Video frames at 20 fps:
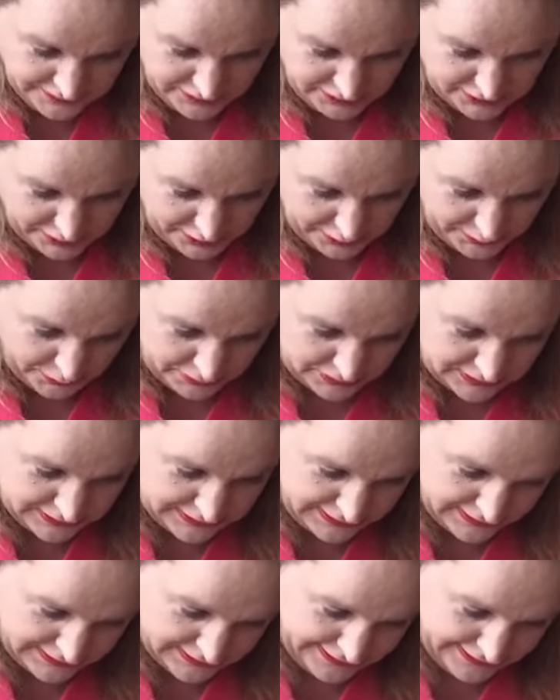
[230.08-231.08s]
So we'll
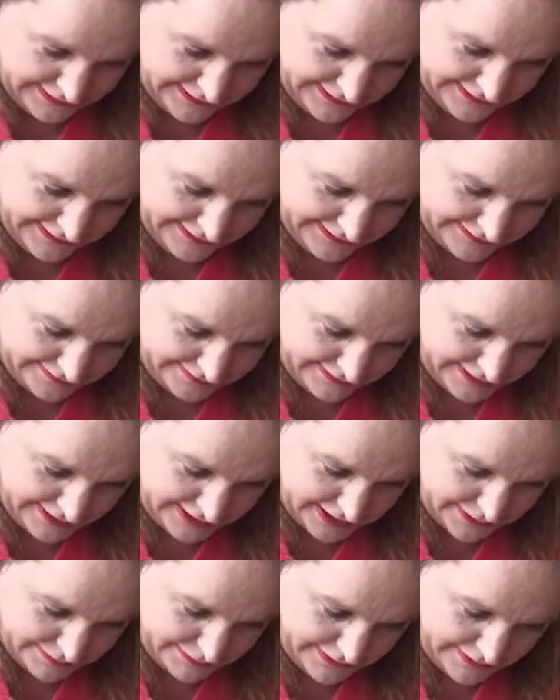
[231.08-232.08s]
stick that in right
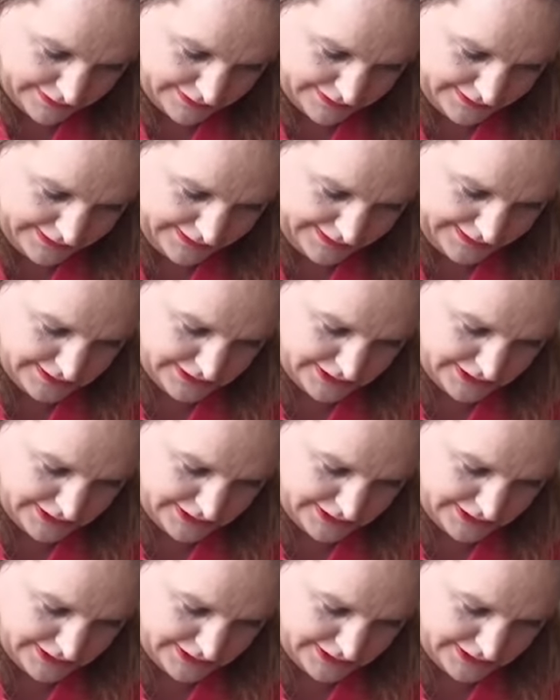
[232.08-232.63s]
about there.